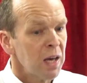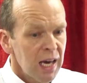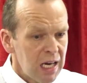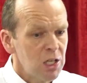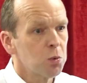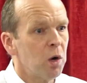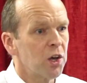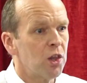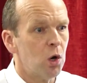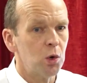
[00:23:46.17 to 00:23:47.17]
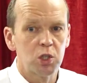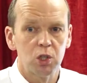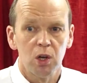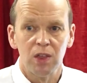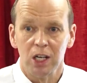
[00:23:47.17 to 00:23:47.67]
He's one of
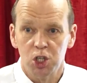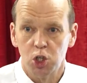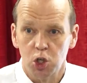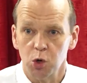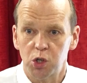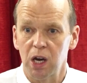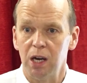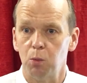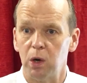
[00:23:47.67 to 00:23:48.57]
those that associate